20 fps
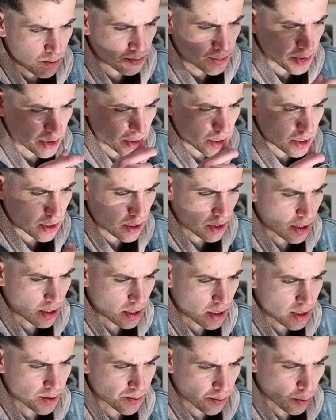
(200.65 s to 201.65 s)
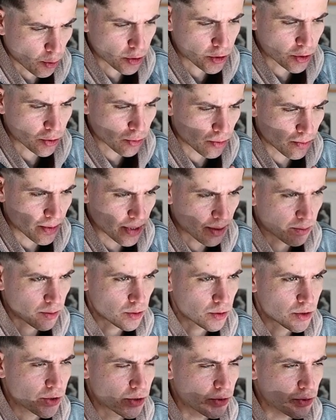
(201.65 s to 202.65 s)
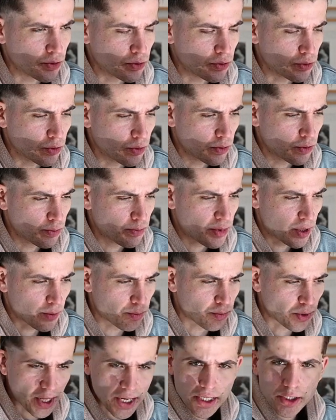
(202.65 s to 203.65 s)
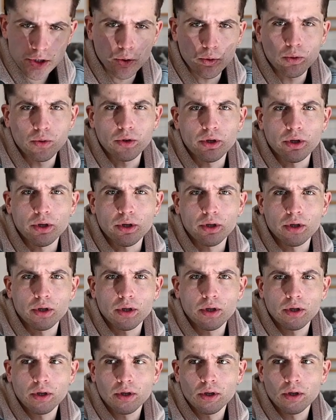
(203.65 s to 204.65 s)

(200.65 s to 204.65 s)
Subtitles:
but this portrait will be able to be a placeholder